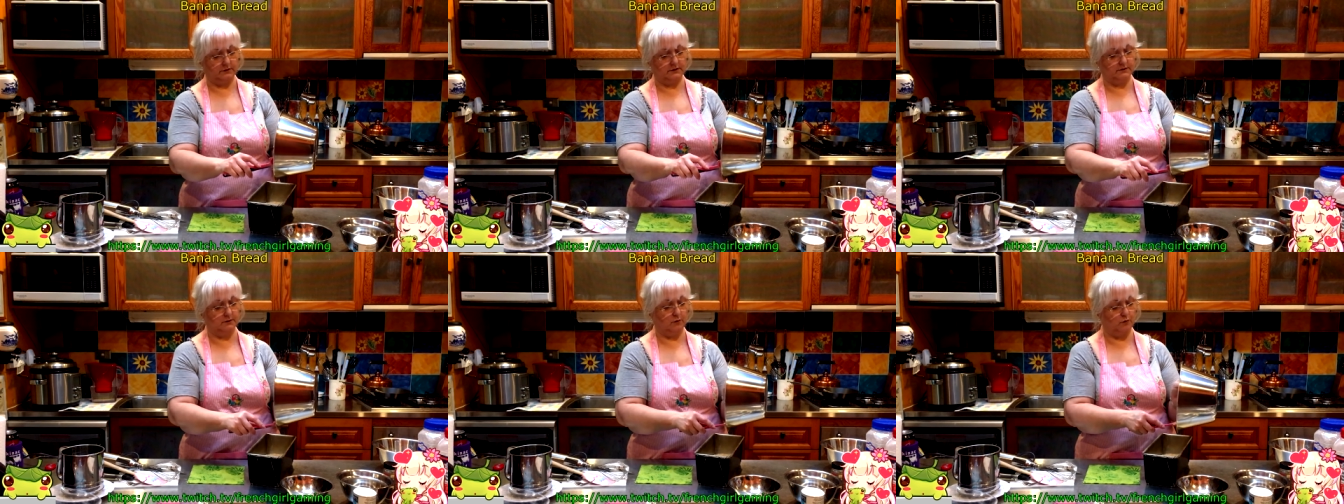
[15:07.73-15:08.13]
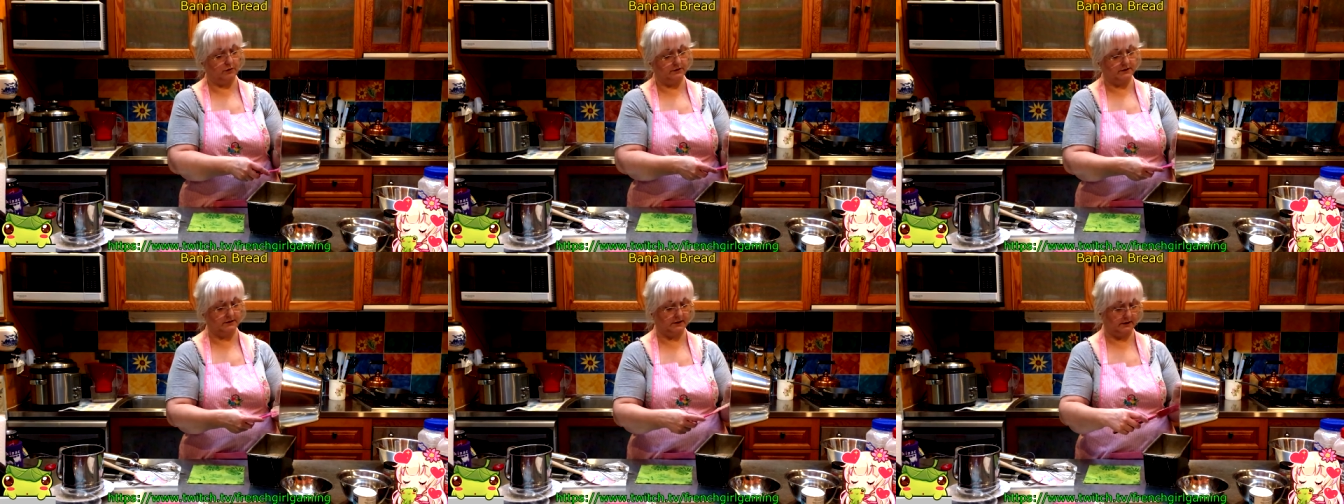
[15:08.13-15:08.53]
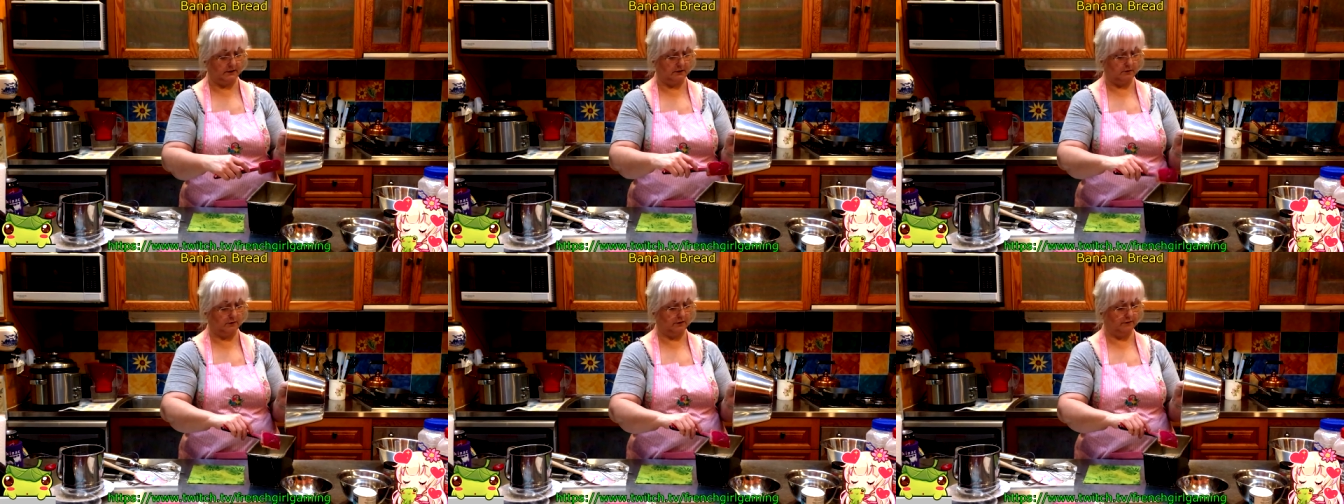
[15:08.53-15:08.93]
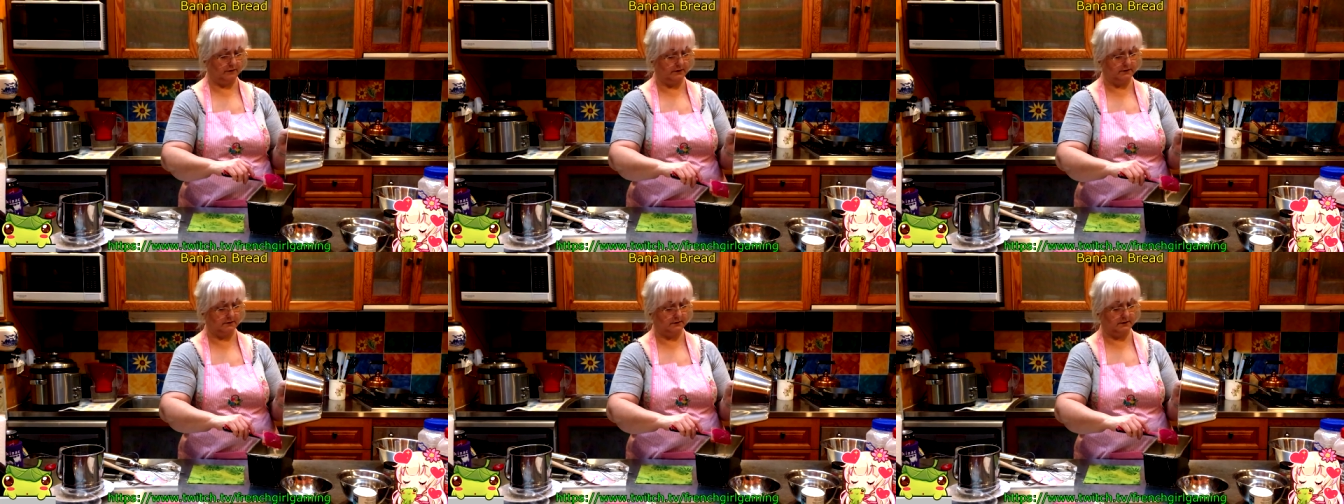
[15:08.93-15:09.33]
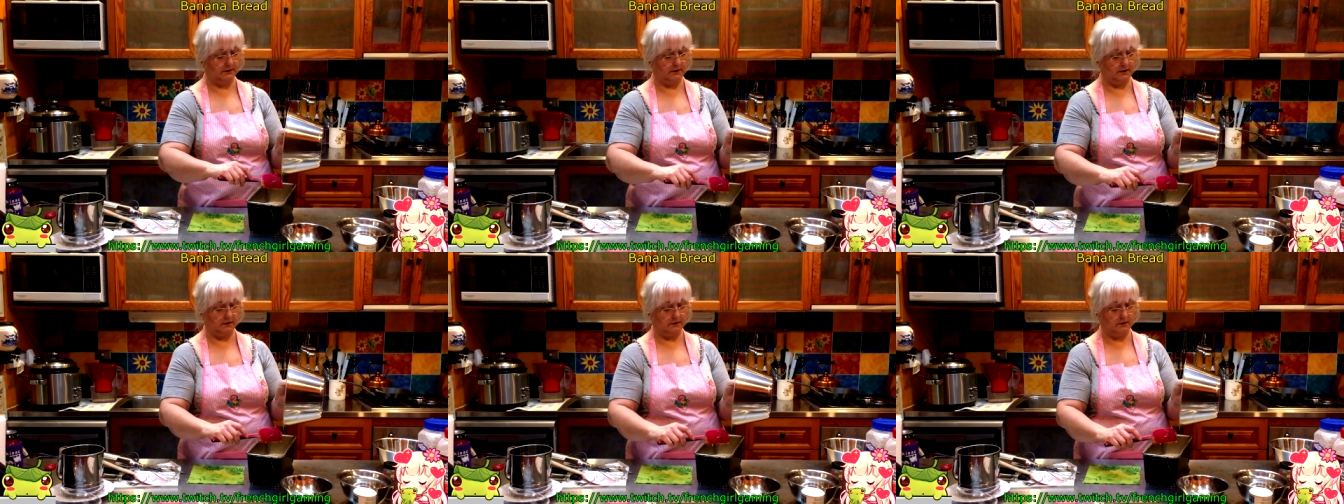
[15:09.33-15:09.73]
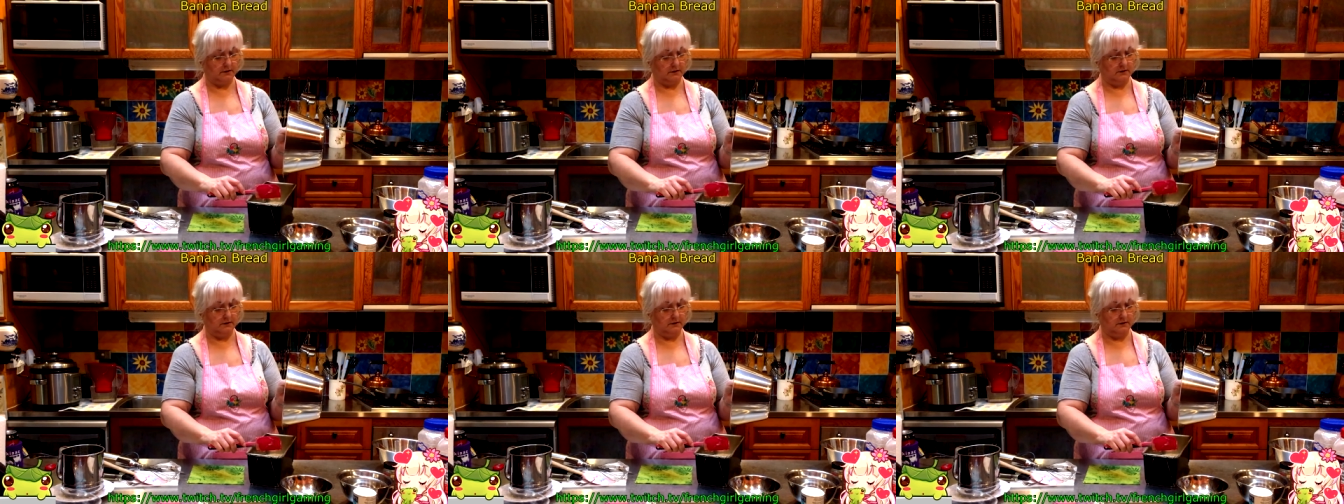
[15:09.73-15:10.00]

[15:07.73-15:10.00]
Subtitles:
There's not one side going faster than the other.